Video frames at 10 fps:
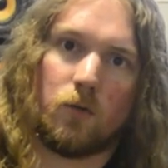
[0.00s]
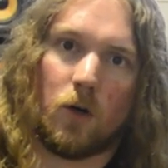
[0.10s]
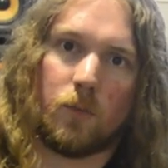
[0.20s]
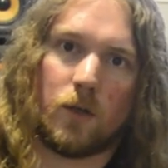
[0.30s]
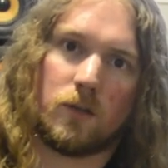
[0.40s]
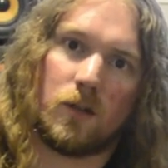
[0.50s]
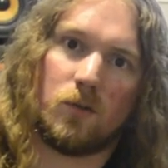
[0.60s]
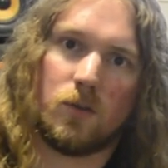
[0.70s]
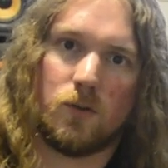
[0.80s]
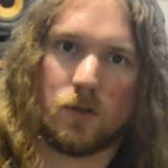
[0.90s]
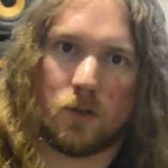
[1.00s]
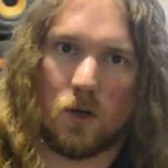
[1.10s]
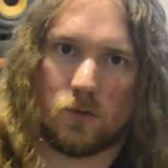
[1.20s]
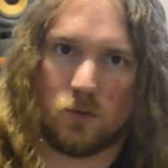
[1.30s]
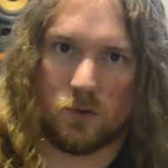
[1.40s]
around because I don't use the
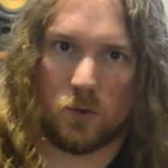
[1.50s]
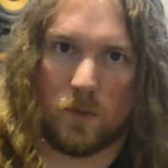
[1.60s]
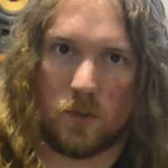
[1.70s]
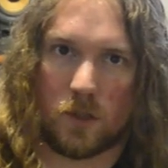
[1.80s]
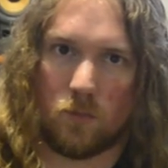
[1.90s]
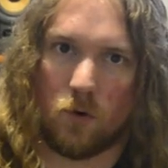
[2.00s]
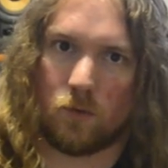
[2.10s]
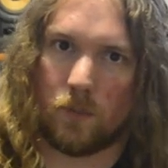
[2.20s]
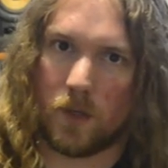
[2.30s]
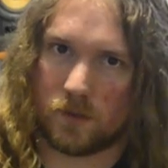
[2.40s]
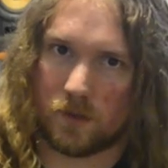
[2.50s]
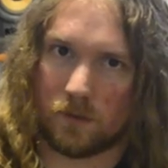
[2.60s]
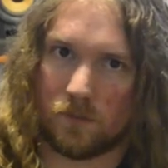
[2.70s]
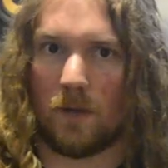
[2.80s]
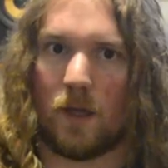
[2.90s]
console so much anymore for
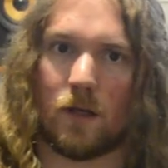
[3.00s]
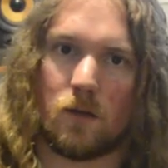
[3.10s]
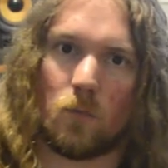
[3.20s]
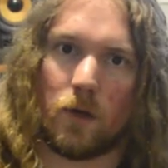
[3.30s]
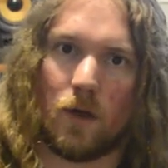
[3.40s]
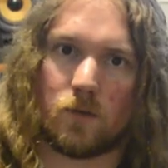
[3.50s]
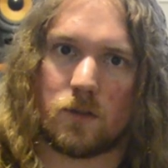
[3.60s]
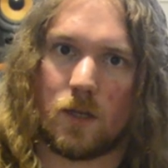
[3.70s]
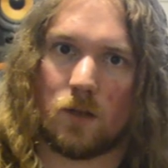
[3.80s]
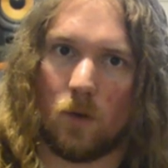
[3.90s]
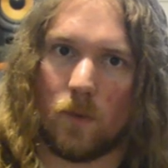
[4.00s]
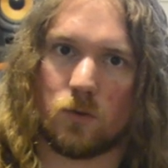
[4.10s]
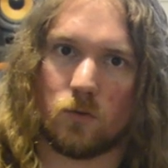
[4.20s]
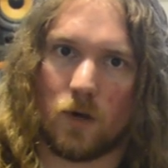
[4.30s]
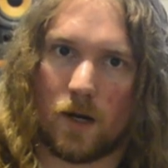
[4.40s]
mixing, and I didn't want to have to send all my
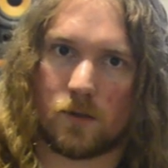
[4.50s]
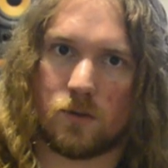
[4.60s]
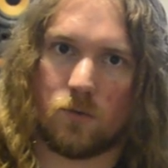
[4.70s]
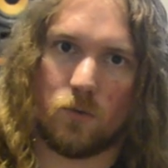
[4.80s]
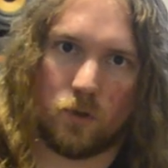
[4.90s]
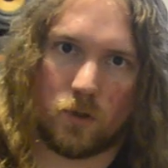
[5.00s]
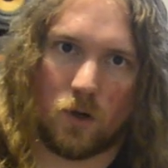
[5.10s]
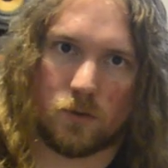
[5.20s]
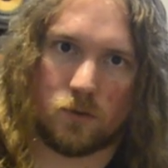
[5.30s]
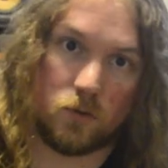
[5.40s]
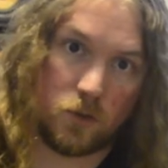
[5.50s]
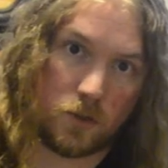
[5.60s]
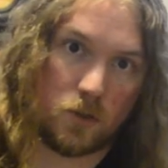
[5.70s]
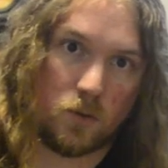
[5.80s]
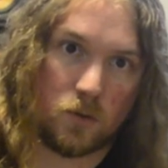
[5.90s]
tracks through the console
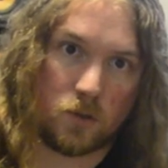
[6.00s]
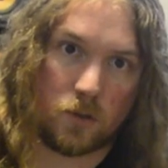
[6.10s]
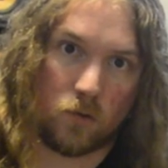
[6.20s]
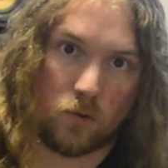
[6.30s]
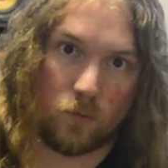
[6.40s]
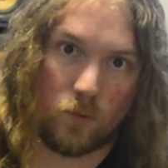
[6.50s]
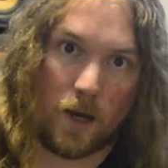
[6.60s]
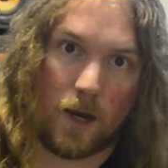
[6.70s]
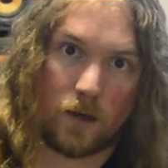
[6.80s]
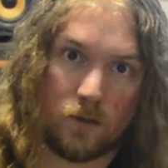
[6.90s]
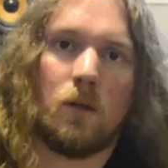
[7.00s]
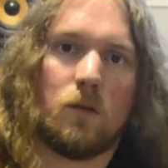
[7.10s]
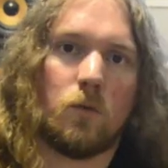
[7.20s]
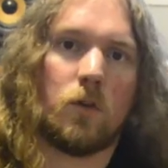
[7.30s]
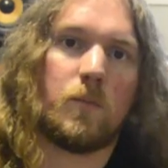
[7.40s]
just to use the gear on the rack.
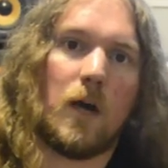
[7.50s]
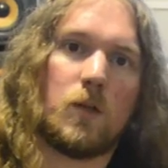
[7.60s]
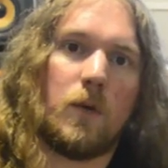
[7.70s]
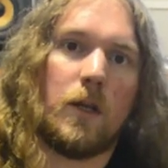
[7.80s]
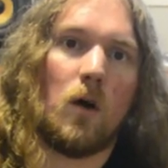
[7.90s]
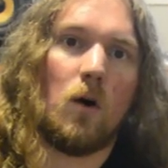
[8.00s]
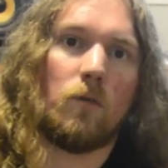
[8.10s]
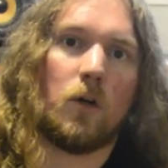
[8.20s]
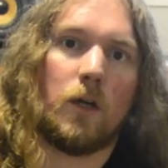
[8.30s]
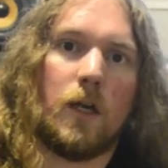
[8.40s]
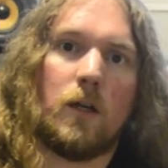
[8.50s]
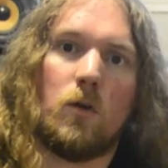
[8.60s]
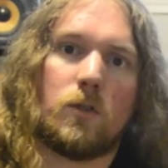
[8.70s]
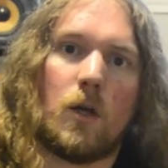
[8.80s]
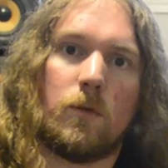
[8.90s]
So with this patch bay now, I've got 8
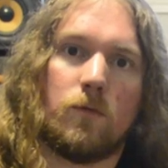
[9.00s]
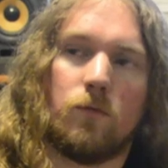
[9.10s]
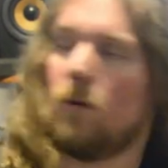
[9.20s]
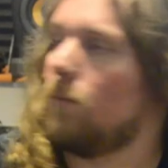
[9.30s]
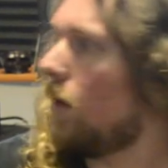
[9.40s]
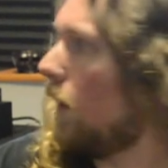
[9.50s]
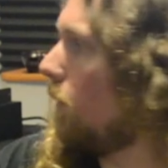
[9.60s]
outs coming from my